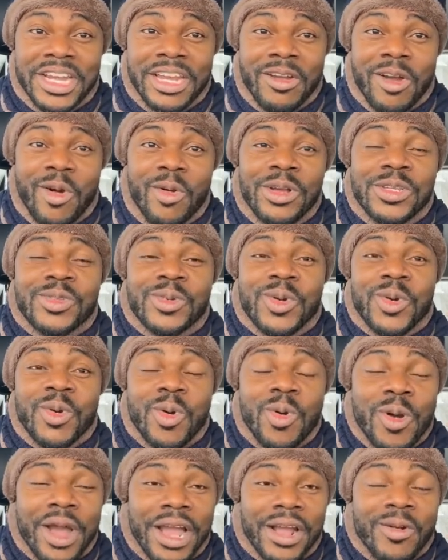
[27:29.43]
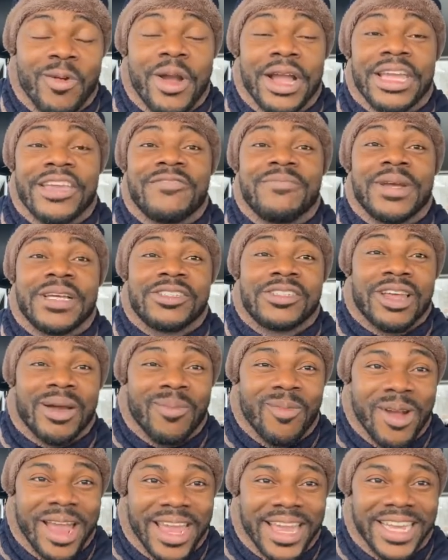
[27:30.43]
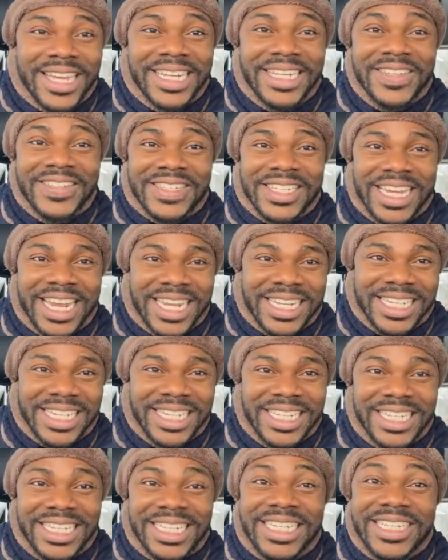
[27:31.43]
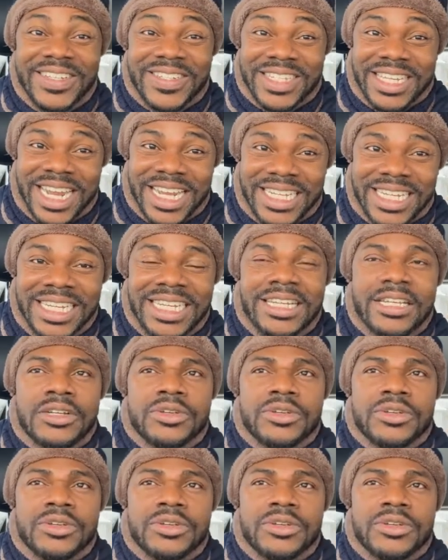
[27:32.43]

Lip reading: They always will go and give birth somewhere. Do you see that? Do you see that?